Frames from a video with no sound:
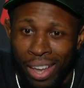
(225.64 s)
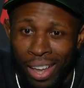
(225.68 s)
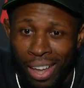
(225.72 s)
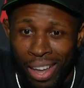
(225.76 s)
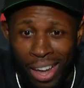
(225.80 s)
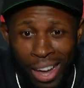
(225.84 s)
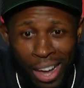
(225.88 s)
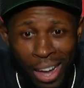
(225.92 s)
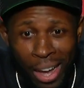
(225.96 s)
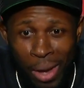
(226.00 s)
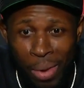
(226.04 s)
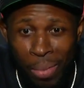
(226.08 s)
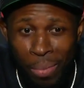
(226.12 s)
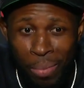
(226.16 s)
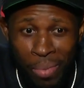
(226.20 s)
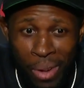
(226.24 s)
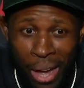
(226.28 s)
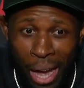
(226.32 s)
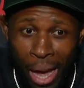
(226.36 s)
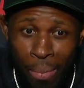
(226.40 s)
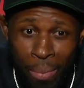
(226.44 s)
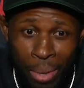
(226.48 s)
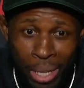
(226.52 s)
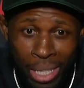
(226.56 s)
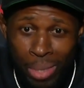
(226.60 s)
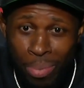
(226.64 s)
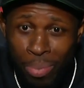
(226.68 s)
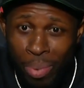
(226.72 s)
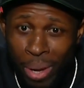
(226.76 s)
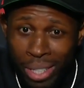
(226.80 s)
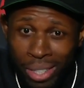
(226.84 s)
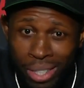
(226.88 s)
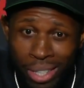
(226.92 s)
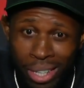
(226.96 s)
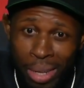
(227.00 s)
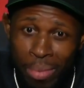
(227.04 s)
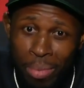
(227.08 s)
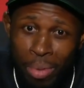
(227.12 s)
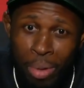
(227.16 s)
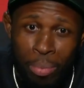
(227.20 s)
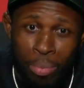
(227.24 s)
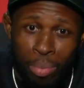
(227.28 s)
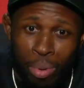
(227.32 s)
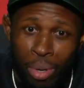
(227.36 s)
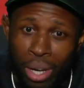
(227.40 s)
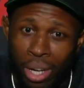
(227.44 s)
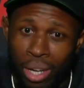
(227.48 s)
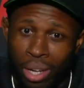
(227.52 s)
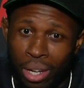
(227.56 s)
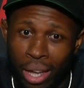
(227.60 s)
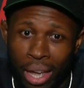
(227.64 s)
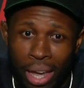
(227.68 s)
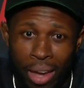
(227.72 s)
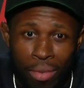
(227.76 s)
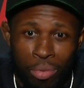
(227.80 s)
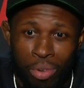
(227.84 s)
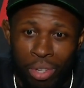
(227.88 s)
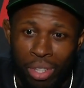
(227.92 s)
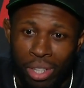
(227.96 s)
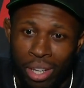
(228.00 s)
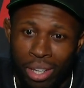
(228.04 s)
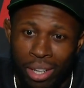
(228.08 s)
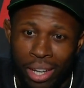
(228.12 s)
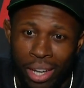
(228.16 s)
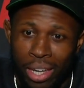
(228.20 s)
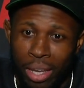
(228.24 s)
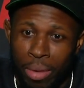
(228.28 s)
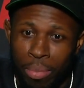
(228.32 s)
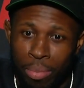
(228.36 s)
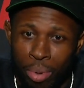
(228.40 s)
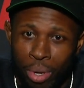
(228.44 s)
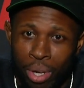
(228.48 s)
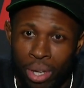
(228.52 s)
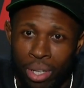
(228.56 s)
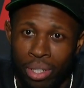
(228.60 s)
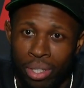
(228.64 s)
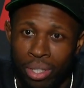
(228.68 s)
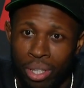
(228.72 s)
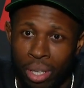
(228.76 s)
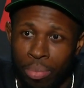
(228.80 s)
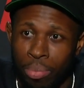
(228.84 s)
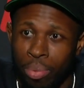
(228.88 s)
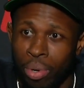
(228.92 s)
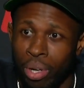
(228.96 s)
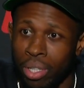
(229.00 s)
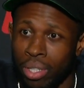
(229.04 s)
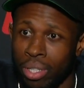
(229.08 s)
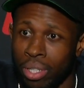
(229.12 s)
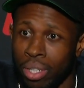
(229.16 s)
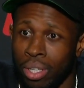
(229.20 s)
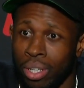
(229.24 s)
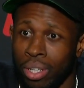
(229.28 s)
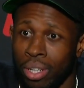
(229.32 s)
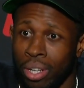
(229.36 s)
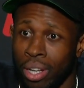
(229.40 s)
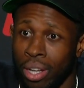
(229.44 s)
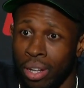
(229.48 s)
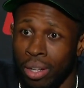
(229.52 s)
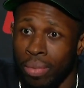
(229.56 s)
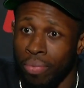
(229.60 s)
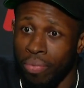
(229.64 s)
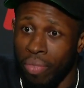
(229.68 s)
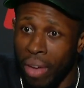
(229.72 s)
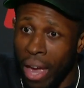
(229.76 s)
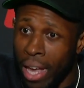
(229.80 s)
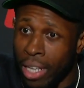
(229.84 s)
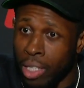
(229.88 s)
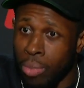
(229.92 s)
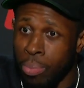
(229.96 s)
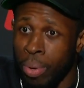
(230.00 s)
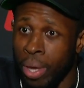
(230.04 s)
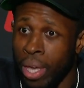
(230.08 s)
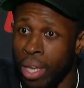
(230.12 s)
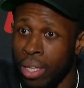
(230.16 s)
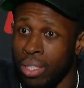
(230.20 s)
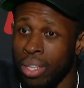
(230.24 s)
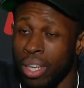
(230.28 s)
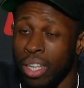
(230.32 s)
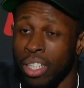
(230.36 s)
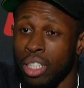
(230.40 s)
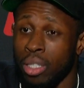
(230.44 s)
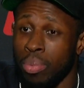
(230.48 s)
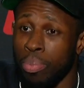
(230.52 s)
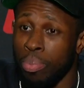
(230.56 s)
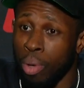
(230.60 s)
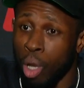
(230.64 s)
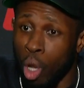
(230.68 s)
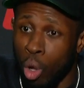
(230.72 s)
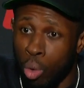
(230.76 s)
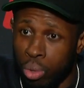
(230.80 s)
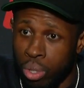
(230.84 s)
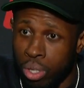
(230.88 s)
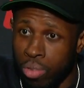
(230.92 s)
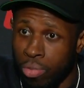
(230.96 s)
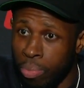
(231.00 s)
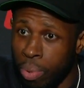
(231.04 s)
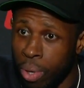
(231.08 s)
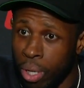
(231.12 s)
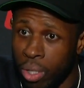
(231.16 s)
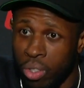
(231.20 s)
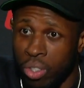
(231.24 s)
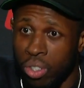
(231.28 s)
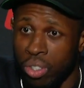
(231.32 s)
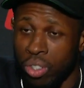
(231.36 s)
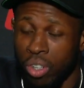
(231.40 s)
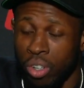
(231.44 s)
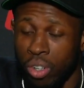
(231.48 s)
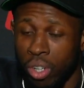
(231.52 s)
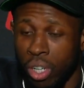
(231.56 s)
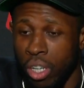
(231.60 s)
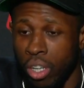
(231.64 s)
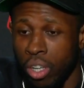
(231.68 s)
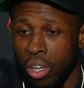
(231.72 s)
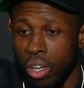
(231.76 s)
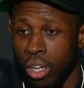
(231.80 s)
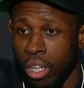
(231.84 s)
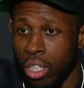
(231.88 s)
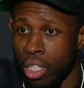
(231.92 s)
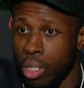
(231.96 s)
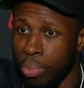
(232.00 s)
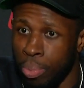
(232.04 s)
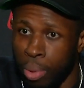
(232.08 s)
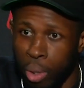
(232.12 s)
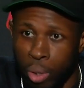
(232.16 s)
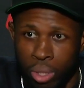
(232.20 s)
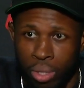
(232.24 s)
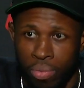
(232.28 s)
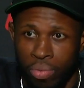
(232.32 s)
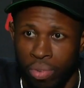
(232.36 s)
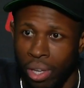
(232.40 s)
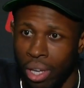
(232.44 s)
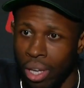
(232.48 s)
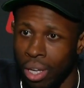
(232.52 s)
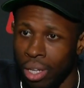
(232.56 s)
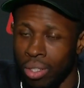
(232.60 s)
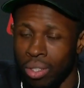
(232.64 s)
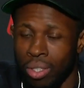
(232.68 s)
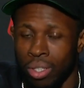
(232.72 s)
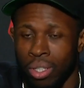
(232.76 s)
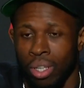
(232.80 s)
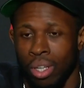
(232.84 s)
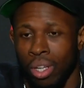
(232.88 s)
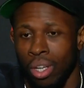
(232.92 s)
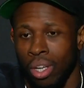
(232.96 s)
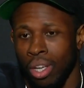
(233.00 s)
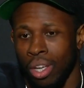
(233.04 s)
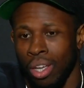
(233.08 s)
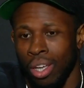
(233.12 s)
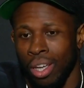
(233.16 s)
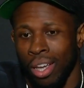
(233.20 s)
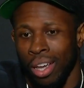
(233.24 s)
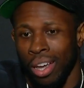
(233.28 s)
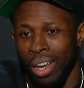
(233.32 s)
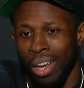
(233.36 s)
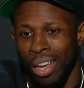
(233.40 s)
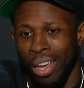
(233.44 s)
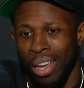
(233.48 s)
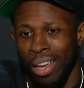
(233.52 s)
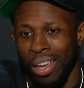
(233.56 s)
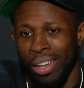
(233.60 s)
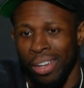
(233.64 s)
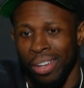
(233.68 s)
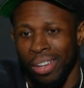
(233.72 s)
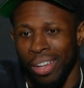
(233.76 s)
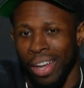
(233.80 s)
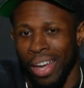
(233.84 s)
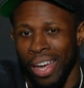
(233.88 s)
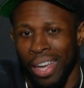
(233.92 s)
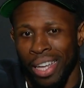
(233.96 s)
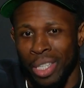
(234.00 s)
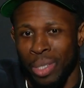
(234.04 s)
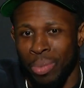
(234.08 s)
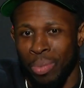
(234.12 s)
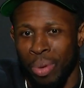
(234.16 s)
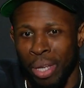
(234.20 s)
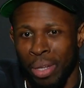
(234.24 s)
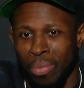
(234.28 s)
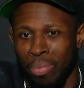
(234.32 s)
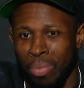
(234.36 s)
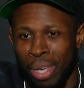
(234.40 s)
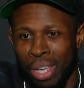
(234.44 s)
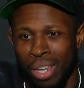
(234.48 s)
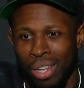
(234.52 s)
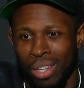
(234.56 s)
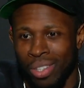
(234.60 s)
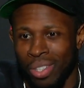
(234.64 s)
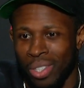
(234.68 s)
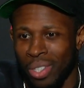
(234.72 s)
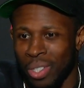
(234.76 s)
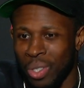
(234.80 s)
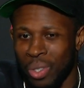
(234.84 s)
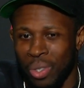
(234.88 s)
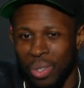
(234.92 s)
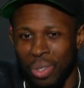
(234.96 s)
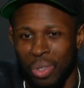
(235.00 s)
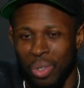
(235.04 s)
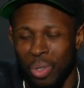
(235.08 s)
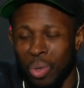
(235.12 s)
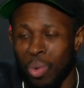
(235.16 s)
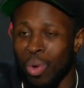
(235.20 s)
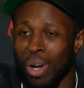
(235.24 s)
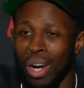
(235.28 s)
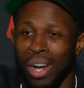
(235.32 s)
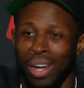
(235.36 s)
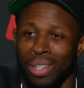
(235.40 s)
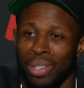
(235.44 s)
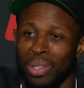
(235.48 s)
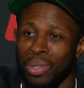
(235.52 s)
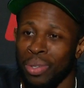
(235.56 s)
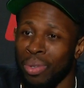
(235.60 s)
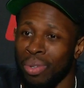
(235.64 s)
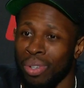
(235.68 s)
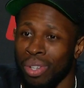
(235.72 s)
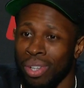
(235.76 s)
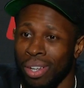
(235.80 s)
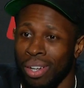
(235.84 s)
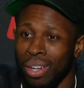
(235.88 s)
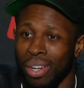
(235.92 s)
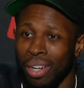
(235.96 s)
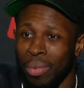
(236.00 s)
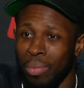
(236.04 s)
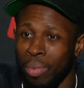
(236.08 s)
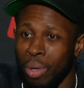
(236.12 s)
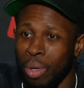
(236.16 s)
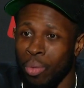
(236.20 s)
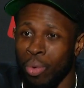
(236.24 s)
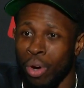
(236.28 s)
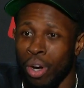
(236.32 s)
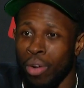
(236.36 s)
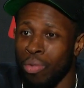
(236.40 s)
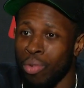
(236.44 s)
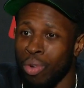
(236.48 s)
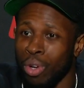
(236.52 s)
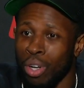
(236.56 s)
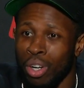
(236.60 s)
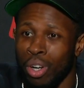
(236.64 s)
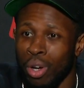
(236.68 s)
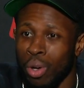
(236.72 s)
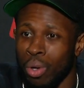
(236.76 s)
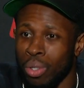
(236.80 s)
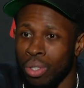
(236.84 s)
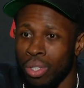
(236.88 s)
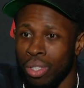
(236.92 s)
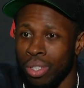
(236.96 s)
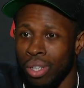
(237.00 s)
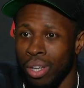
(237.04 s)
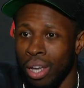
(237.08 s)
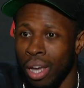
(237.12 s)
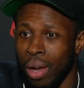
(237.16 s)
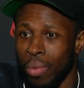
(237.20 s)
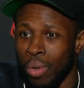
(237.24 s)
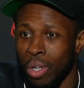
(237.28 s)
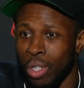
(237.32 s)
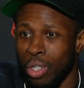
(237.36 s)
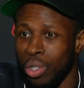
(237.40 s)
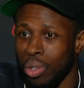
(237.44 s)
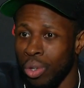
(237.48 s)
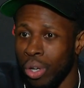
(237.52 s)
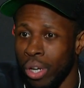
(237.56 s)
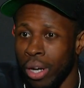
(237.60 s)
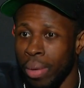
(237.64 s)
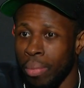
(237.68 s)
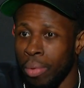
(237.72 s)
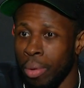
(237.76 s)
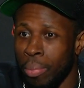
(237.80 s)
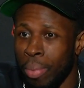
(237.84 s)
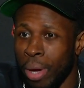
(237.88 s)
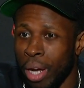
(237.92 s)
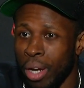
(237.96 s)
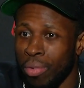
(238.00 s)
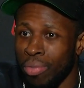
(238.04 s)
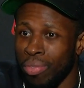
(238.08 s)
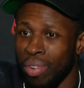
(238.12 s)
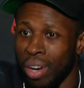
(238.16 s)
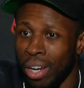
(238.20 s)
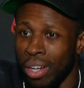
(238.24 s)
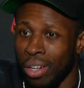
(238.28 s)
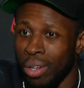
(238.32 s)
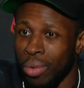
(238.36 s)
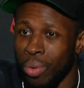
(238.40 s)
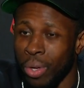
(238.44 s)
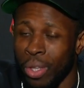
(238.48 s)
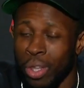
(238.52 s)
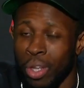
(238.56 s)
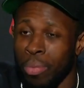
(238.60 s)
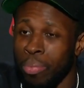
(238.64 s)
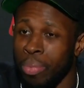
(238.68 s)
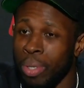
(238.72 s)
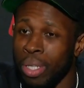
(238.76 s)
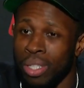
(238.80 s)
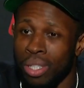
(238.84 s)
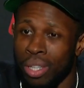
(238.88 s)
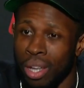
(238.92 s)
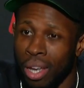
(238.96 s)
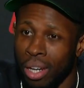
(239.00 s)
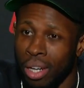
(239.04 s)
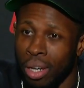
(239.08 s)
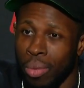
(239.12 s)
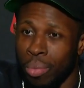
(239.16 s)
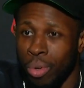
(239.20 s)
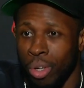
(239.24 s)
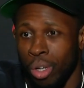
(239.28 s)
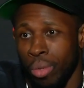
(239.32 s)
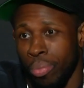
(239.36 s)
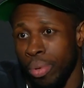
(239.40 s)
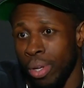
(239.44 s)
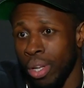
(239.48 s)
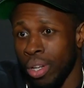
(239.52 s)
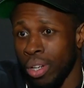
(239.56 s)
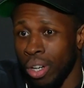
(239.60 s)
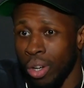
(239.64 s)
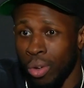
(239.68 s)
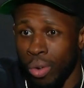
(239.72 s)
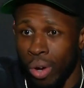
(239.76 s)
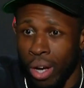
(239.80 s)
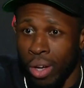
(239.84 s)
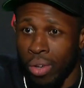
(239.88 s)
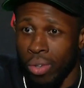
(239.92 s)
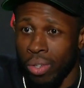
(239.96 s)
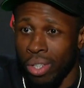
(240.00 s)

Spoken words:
I'm expecting him to bring everything that he brings. He brings a fast pace, explosive punches early on, explosive kicks. And I expect me to just do what I do. You know what I mean? Wherever it goes, I want to show that I'm the better fighter, whether it be stand up, whether it be on the ground.